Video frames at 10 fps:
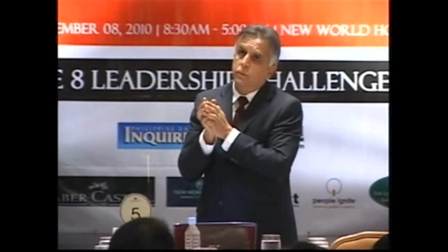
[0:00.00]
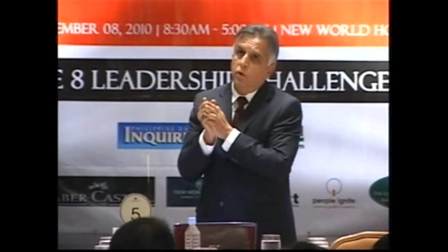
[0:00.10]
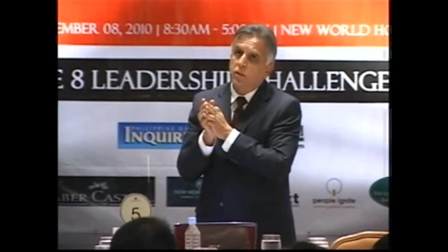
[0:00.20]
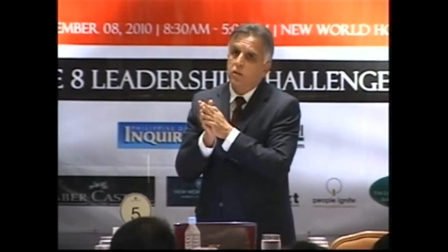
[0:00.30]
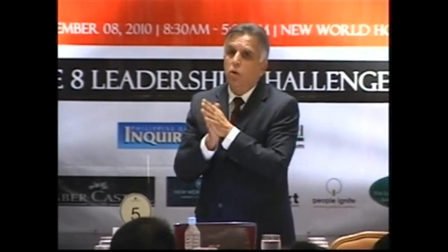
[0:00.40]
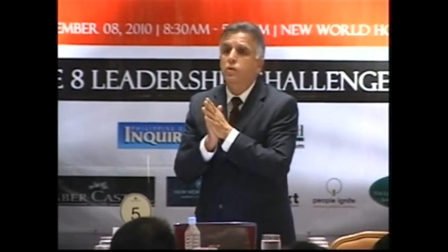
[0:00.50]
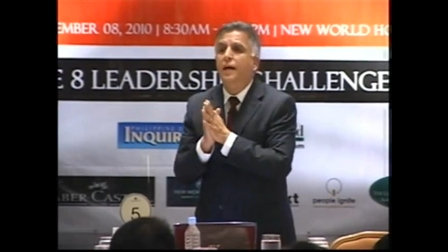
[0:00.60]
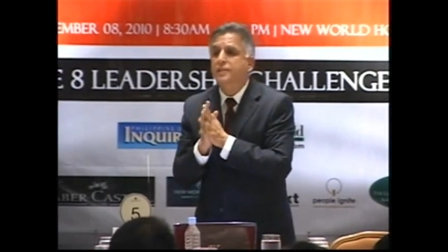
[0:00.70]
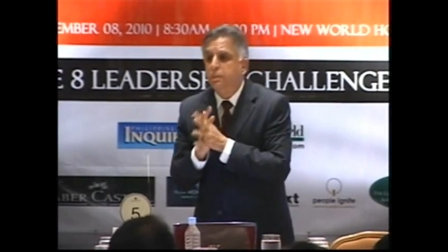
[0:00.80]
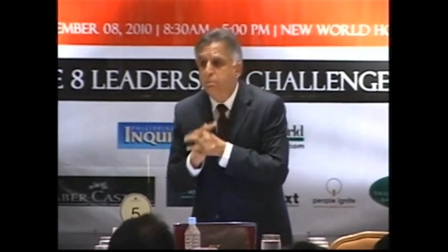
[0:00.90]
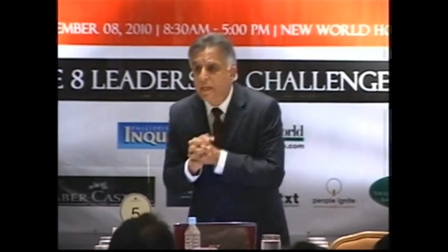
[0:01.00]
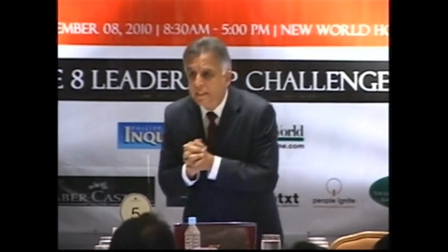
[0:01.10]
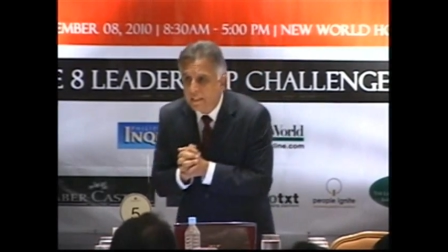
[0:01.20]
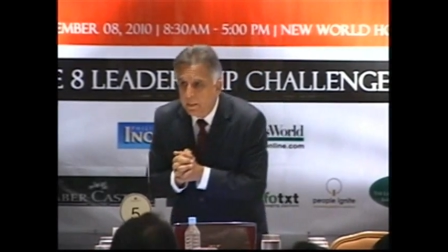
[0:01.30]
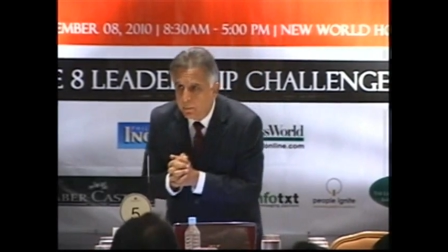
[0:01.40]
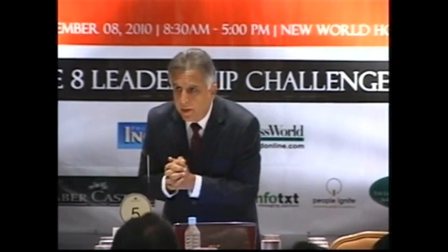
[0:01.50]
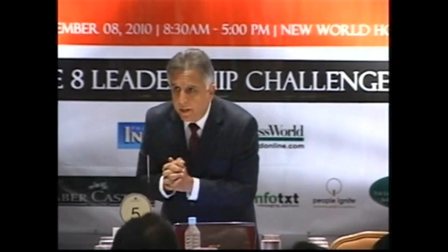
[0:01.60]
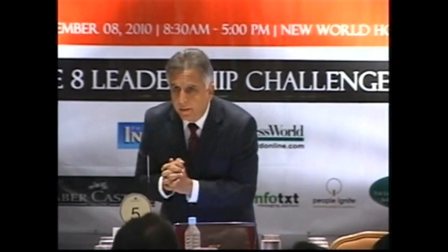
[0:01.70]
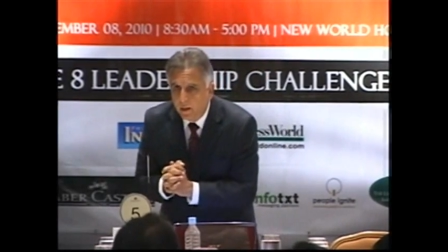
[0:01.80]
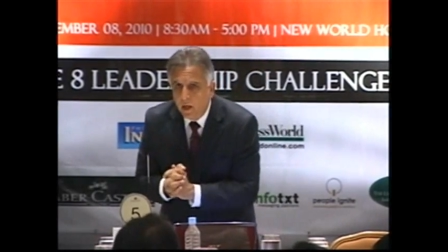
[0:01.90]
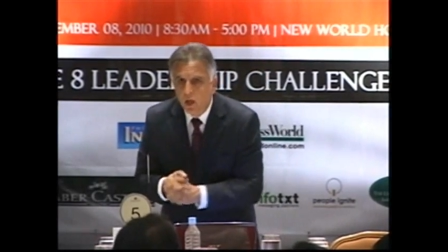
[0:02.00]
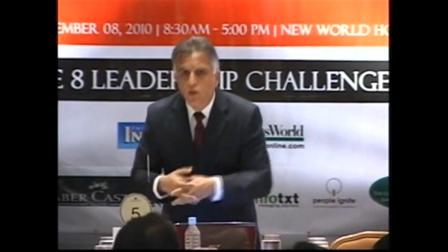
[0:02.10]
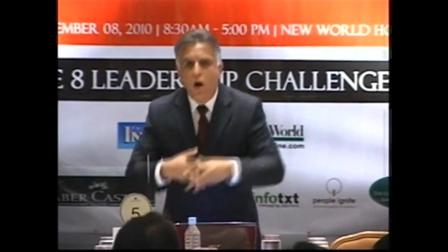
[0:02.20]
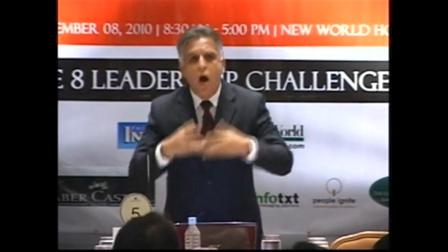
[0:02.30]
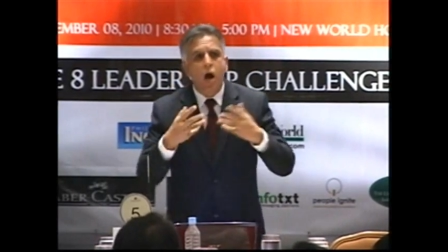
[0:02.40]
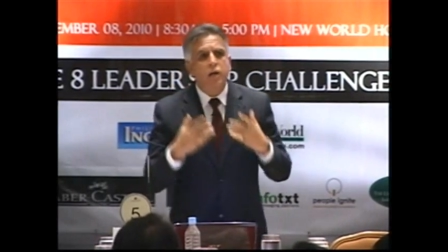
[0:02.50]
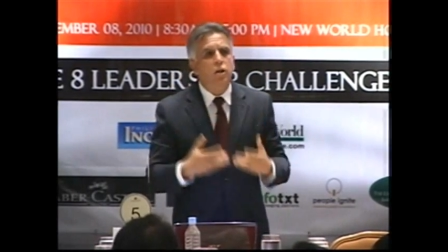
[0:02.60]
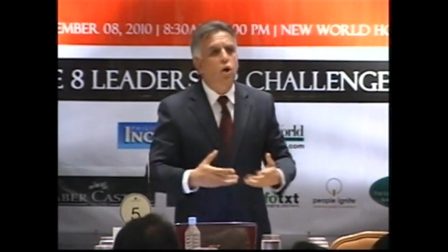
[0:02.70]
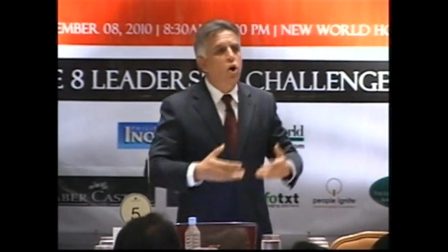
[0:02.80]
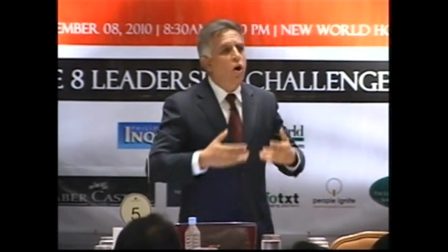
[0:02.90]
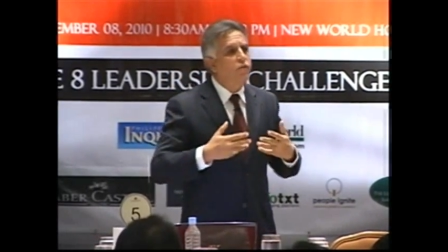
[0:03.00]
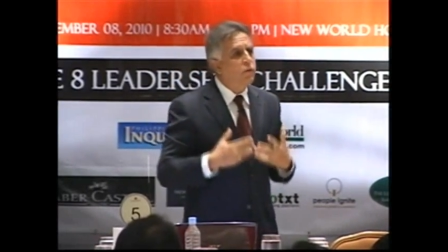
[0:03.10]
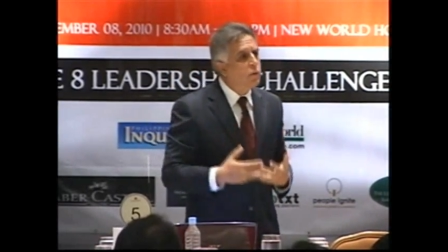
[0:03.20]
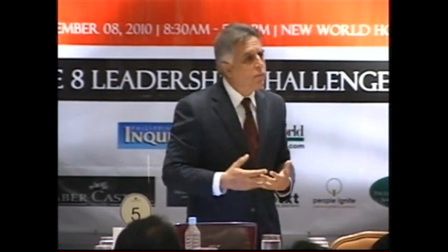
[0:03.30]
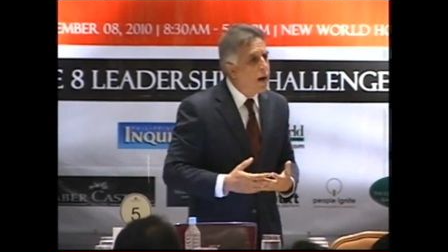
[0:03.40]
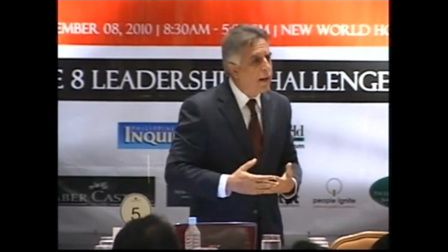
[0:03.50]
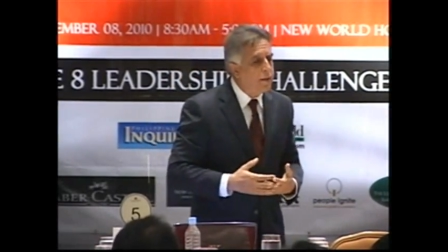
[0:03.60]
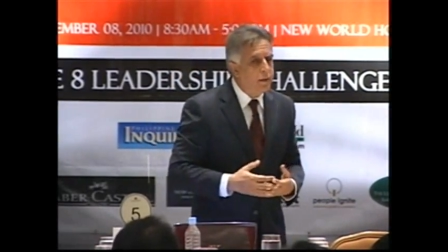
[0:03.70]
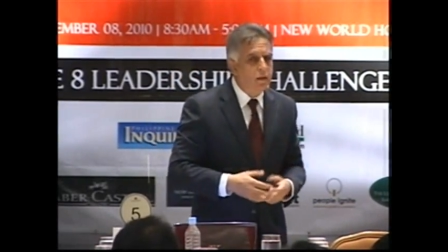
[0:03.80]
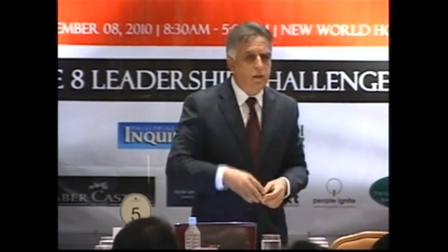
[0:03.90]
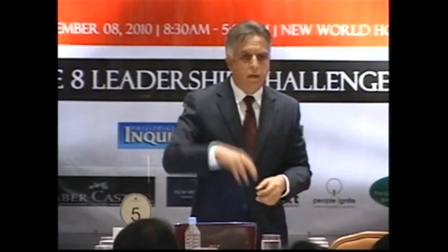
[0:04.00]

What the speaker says: what is known as the beastly brain, the heart of our mind.